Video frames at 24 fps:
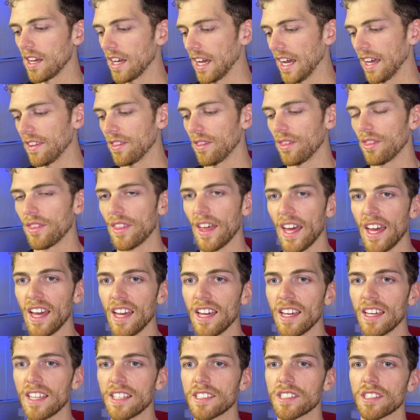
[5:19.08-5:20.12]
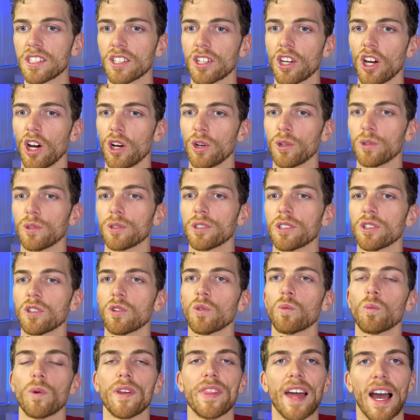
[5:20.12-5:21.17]
And there is the code
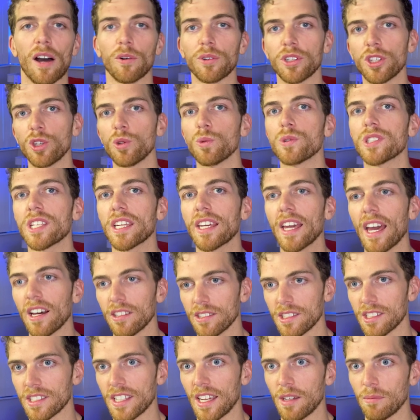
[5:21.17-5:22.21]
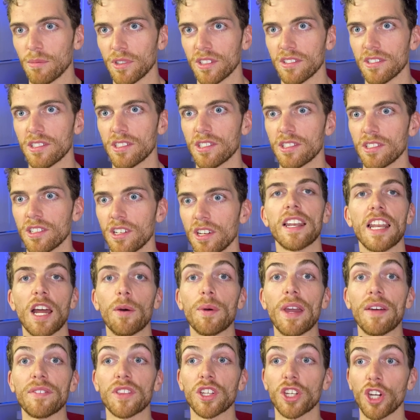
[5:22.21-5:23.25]
without using else statements. Now
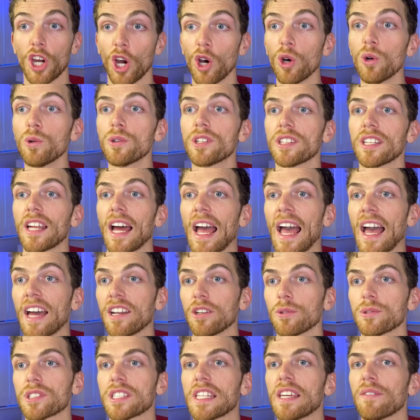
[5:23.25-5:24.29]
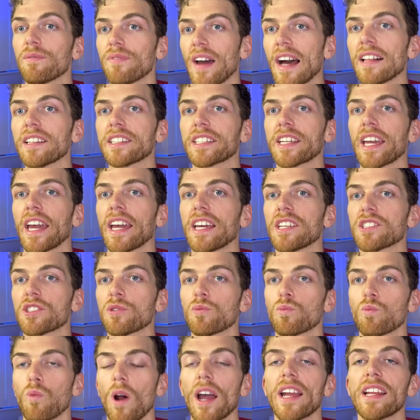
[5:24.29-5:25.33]
we have the code that handles the invalid case
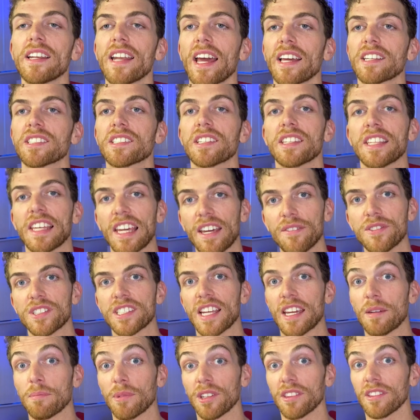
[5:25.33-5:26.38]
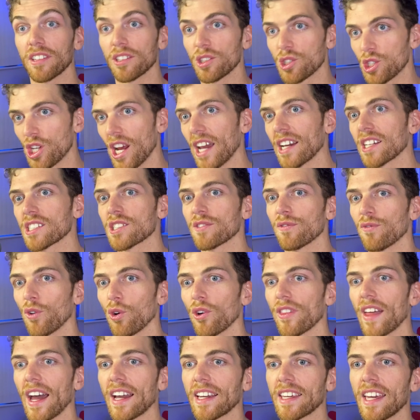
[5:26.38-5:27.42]
right next to the if statement that checks
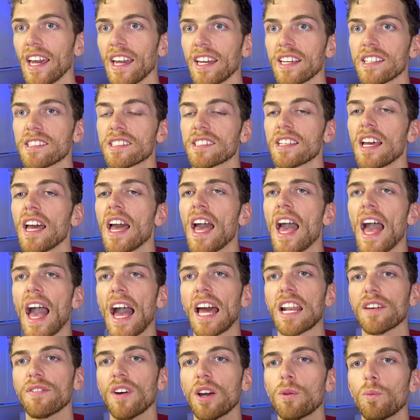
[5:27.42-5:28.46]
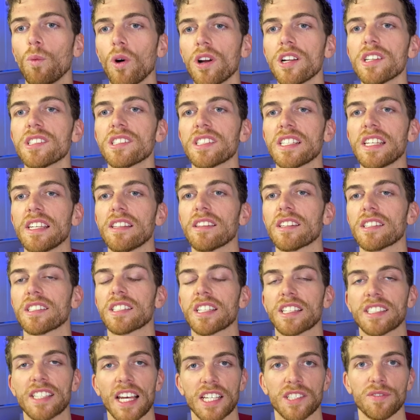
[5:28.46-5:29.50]
for that case. And if I want to see the
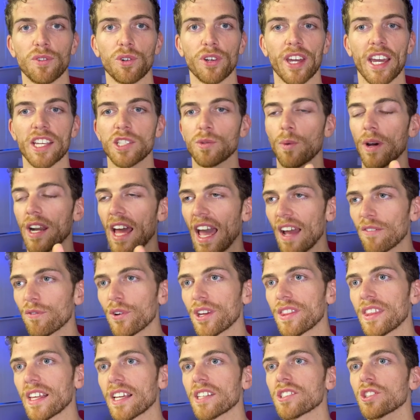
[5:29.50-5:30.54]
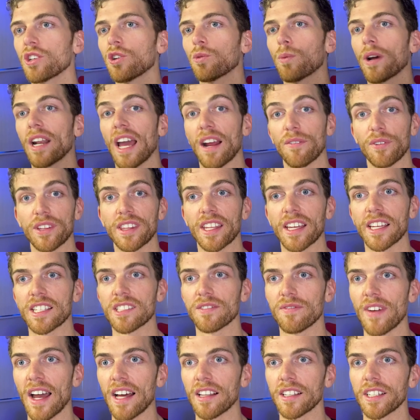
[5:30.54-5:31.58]
successful case, when everything is good, when everything
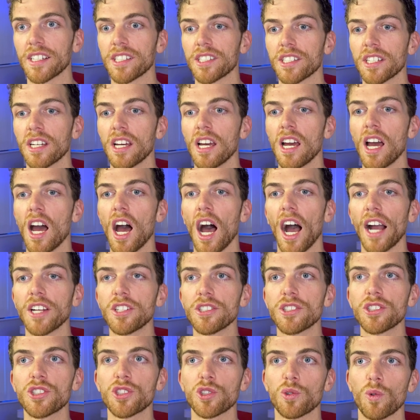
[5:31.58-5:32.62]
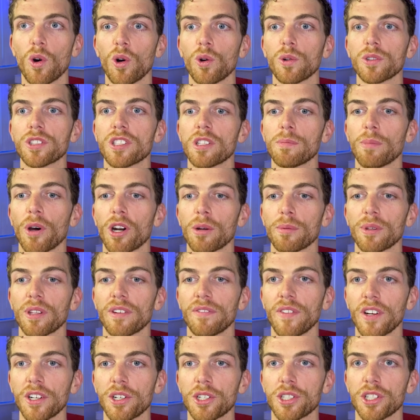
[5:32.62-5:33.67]
is valid, I just scroll to the bottom of the
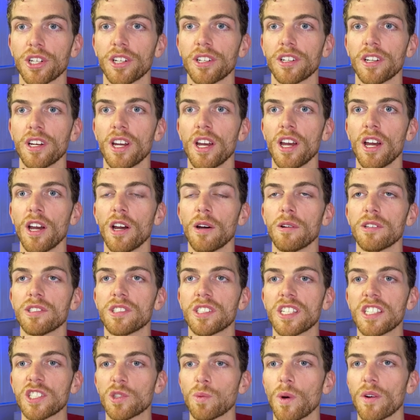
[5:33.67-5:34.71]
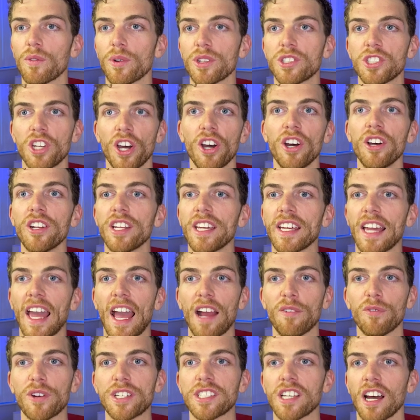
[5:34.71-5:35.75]
function. Since we're returning
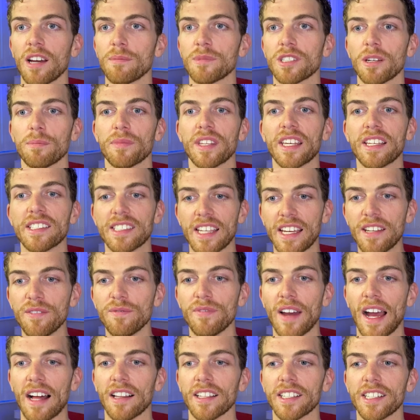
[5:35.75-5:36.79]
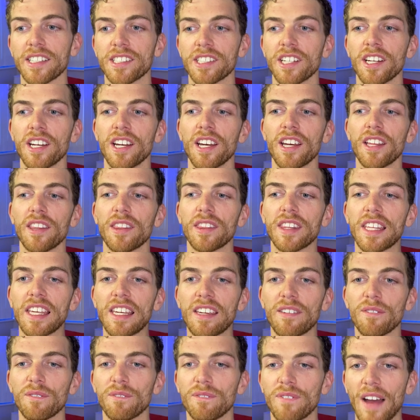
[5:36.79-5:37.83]
every time something is invalid,
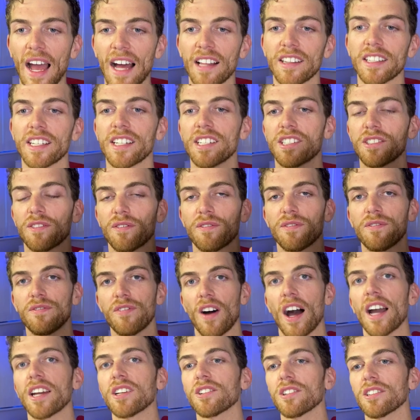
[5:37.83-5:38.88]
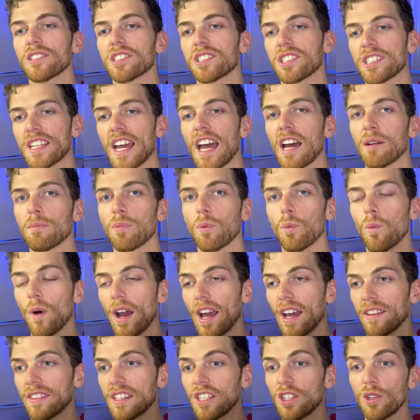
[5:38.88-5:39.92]
the valid final step
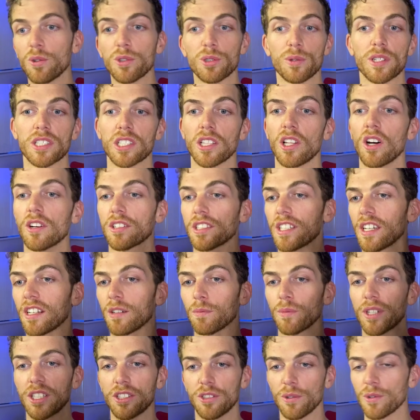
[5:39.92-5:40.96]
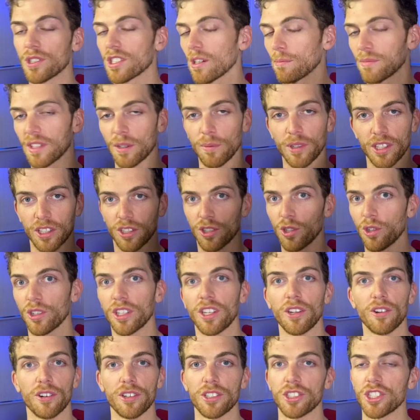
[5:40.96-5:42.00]
where the user is logged in and we do something with a
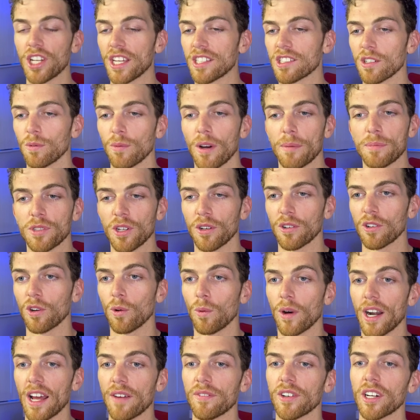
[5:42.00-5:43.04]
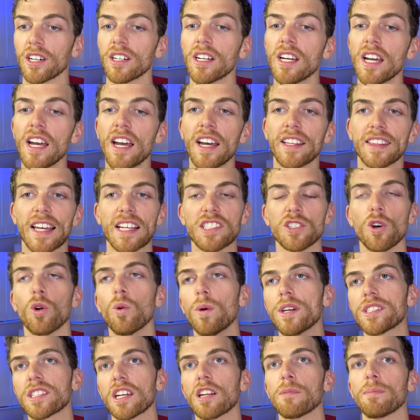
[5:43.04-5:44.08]
cookie or a JSON web token or whatever, that's
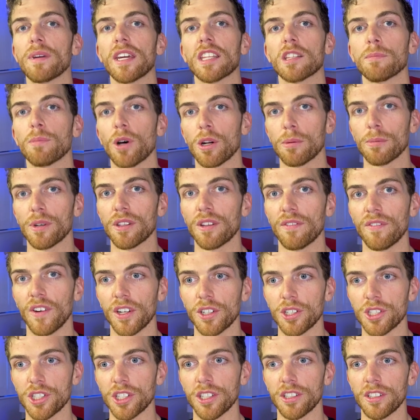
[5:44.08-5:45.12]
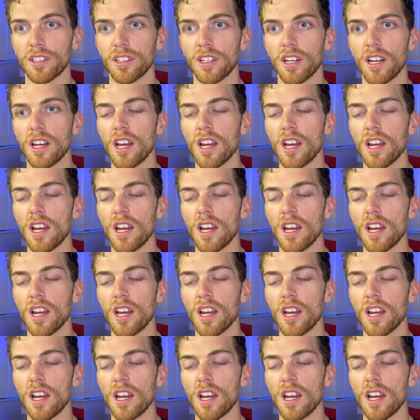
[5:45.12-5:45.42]
always going to be at the bottom of the function.